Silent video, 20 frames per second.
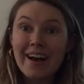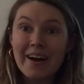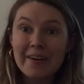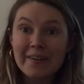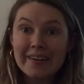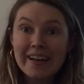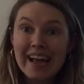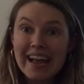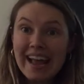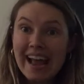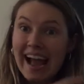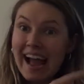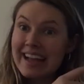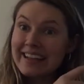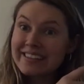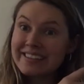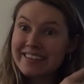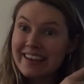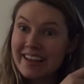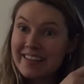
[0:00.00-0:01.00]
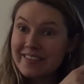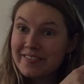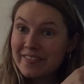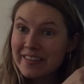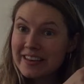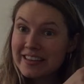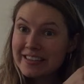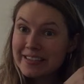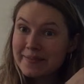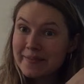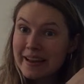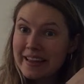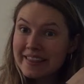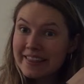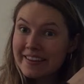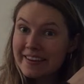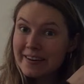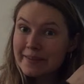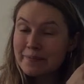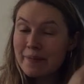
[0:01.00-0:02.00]
Okay, I just finished my
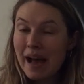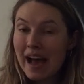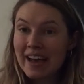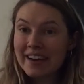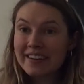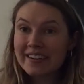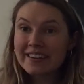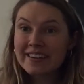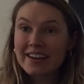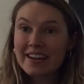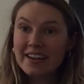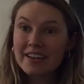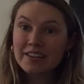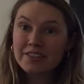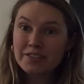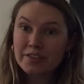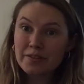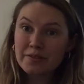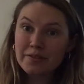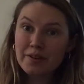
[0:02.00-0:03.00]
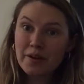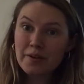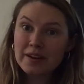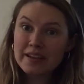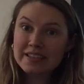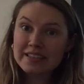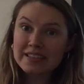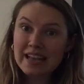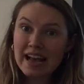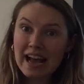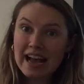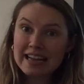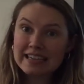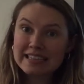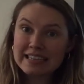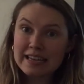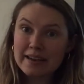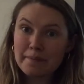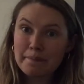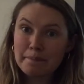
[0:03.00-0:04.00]
third pattern. So notice I
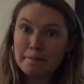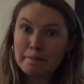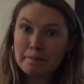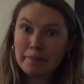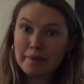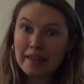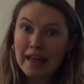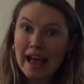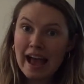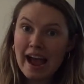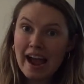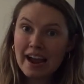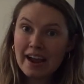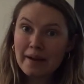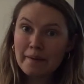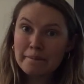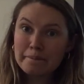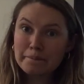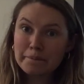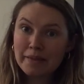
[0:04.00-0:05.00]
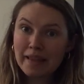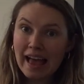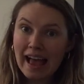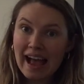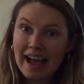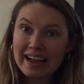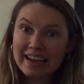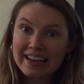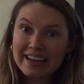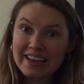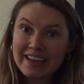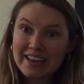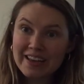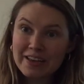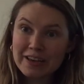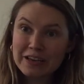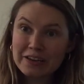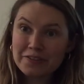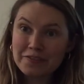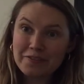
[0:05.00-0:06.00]
did black, black,
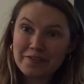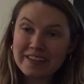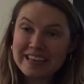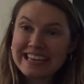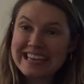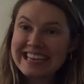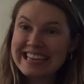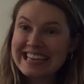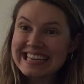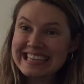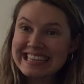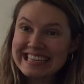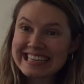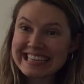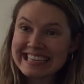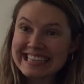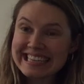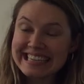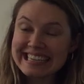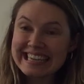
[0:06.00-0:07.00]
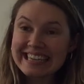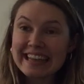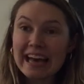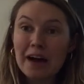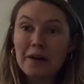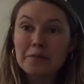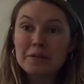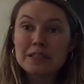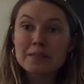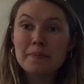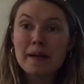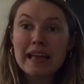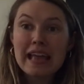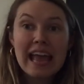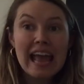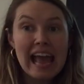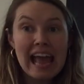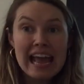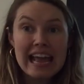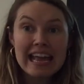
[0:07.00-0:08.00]
green. That was my
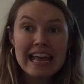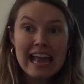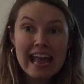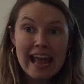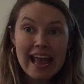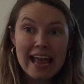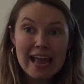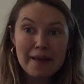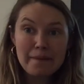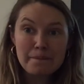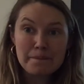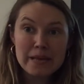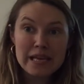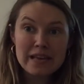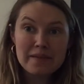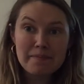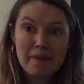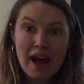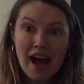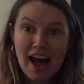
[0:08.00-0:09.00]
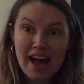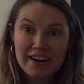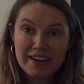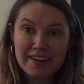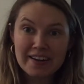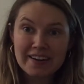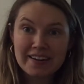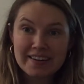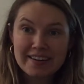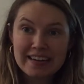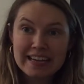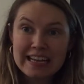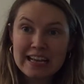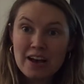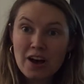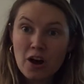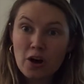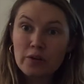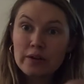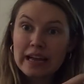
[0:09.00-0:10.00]
AAB pattern.
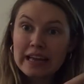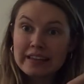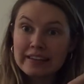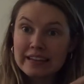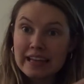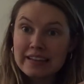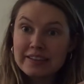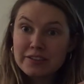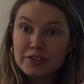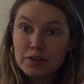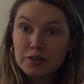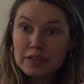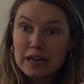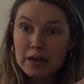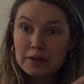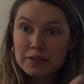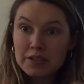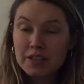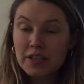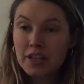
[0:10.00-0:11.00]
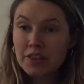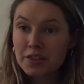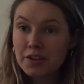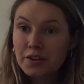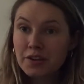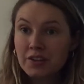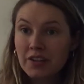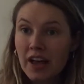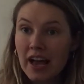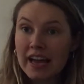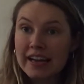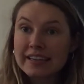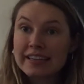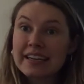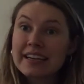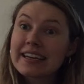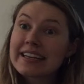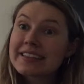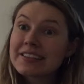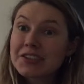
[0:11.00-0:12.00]
Okay, let's go down to the third line.
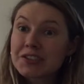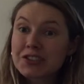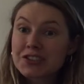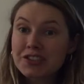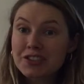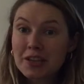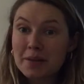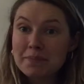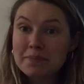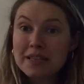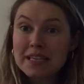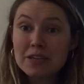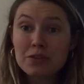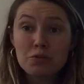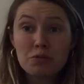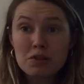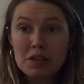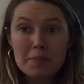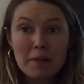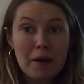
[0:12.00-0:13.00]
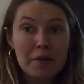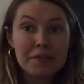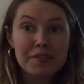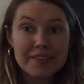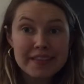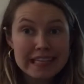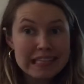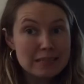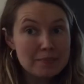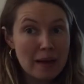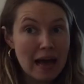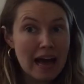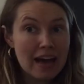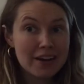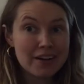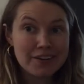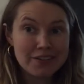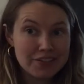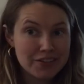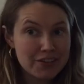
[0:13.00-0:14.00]
There's something cool about this
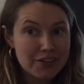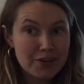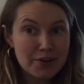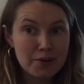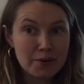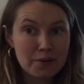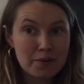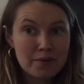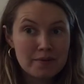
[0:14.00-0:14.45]
pattern too.